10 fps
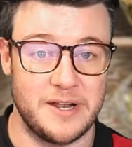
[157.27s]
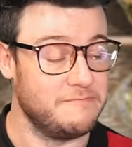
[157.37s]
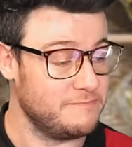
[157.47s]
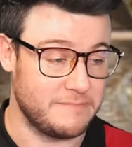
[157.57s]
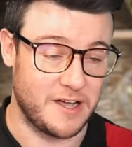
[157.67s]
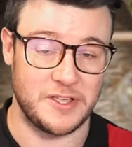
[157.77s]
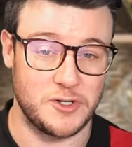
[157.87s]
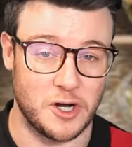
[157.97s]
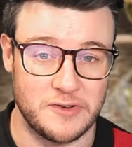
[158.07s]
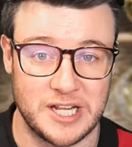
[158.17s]
but I
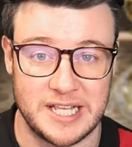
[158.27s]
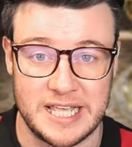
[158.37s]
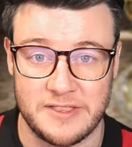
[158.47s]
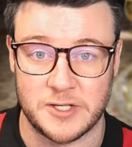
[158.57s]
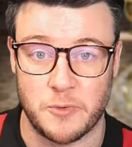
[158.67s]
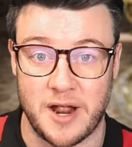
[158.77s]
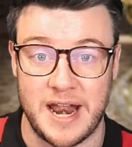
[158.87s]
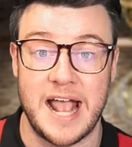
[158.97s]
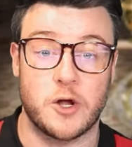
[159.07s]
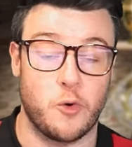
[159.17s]
think Djokovic is going to get this
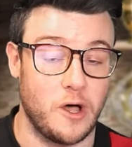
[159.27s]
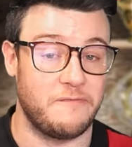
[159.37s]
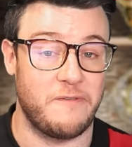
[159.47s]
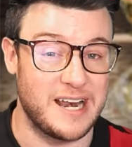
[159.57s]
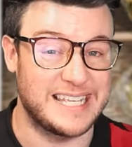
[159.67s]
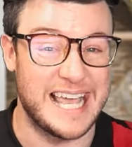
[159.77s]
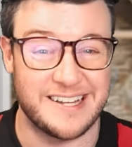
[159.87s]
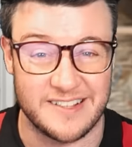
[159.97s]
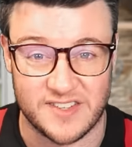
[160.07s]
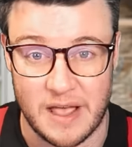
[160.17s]
one and qualify to
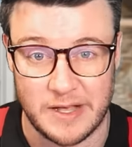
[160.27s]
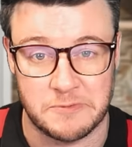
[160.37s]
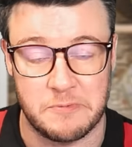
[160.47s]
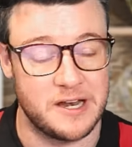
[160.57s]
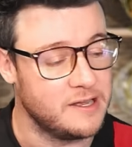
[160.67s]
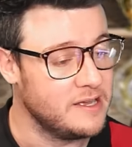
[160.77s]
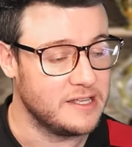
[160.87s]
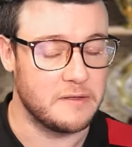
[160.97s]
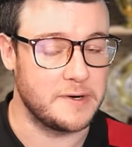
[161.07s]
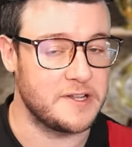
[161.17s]
get to the semis. But
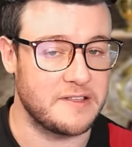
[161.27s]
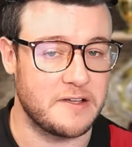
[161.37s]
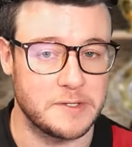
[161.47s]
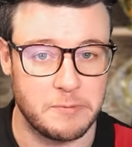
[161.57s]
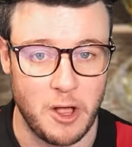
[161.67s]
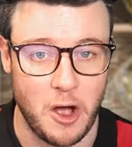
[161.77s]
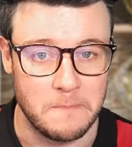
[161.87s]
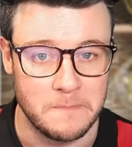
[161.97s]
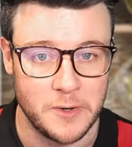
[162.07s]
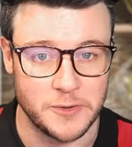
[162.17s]
let me know down in the comments
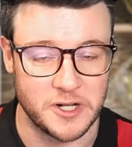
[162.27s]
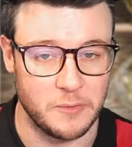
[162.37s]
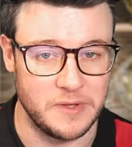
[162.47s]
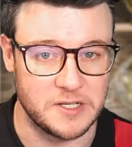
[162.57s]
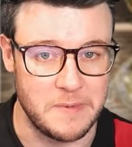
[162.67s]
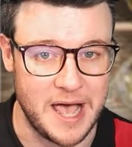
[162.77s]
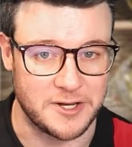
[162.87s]
below who's going to win this